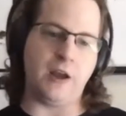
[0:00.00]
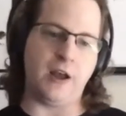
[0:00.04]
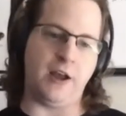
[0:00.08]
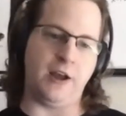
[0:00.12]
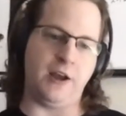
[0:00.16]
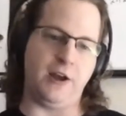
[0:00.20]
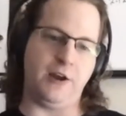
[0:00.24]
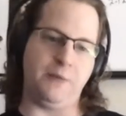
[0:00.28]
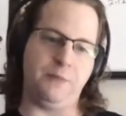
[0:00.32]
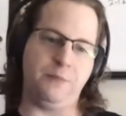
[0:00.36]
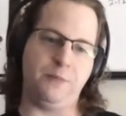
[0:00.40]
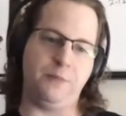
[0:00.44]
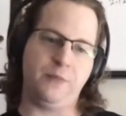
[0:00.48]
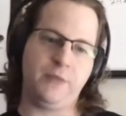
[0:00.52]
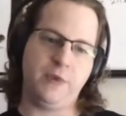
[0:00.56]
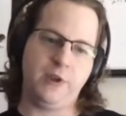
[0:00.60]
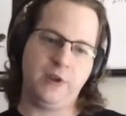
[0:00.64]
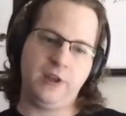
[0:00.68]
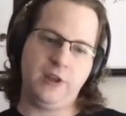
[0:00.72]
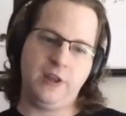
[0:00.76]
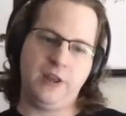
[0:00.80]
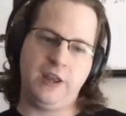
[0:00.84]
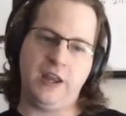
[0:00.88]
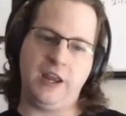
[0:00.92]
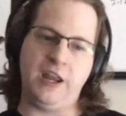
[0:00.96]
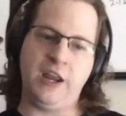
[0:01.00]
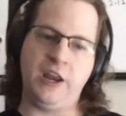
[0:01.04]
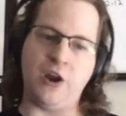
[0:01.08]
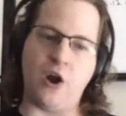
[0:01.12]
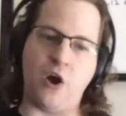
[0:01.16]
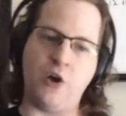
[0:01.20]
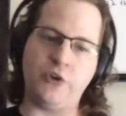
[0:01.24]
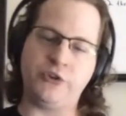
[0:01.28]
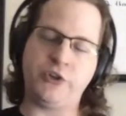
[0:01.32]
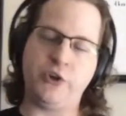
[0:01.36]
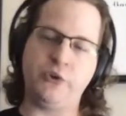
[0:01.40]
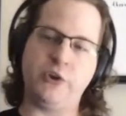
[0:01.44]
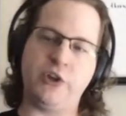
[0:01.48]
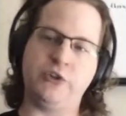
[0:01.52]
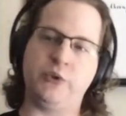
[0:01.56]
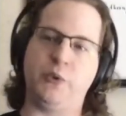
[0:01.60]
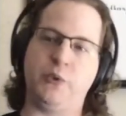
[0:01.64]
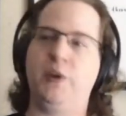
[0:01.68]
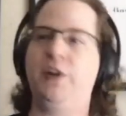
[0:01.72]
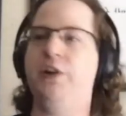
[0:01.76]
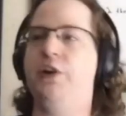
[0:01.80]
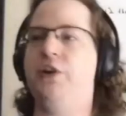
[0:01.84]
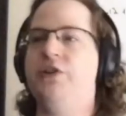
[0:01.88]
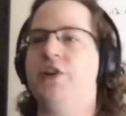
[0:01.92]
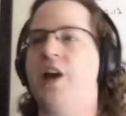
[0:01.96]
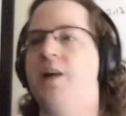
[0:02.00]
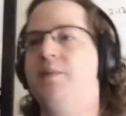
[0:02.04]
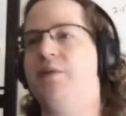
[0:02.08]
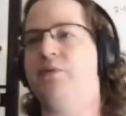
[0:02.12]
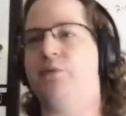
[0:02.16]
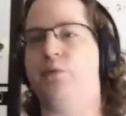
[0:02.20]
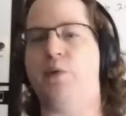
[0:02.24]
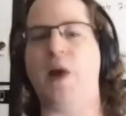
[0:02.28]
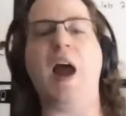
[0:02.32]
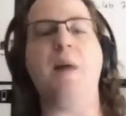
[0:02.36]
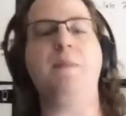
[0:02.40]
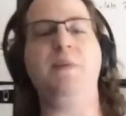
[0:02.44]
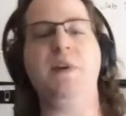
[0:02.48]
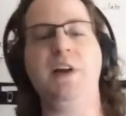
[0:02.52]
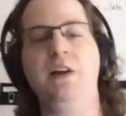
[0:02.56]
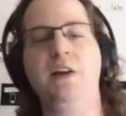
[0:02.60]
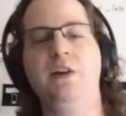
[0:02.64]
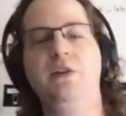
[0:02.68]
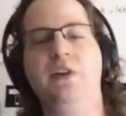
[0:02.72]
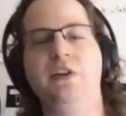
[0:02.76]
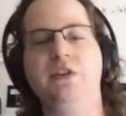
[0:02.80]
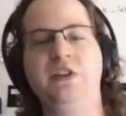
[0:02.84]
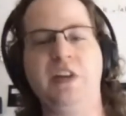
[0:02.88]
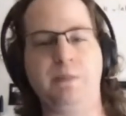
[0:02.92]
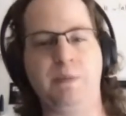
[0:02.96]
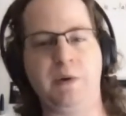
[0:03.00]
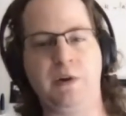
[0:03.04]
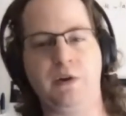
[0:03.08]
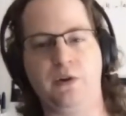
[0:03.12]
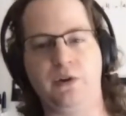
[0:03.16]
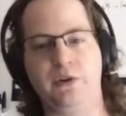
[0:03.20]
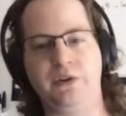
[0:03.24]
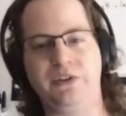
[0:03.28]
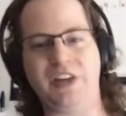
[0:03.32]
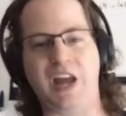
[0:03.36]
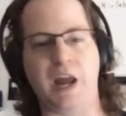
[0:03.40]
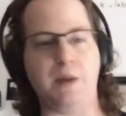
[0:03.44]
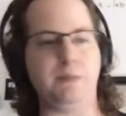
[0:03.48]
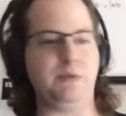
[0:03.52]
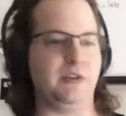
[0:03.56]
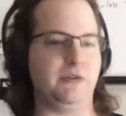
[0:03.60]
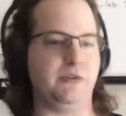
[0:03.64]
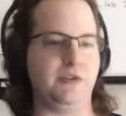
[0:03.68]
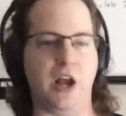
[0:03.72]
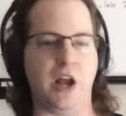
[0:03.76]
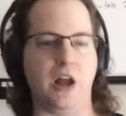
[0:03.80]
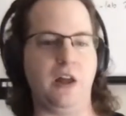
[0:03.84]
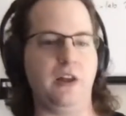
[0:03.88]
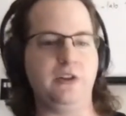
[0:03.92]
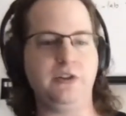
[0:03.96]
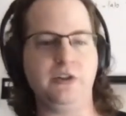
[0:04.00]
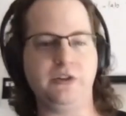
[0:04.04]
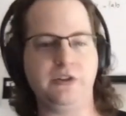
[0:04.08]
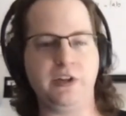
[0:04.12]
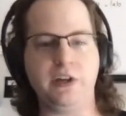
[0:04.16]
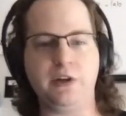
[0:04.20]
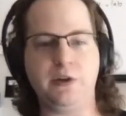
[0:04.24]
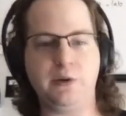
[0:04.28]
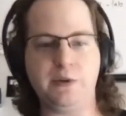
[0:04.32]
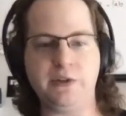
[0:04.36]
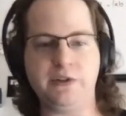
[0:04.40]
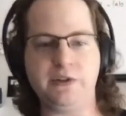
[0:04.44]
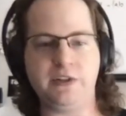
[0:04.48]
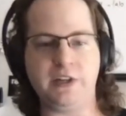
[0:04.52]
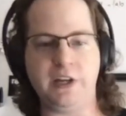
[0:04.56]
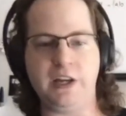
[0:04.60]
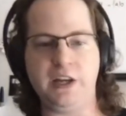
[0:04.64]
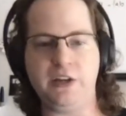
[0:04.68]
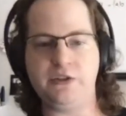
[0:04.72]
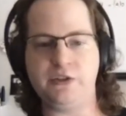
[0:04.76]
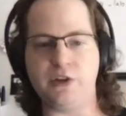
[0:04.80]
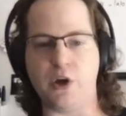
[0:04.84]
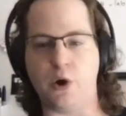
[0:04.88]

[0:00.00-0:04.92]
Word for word: Um, it also does a really good job of wrapping the typical types of challenges that you would see.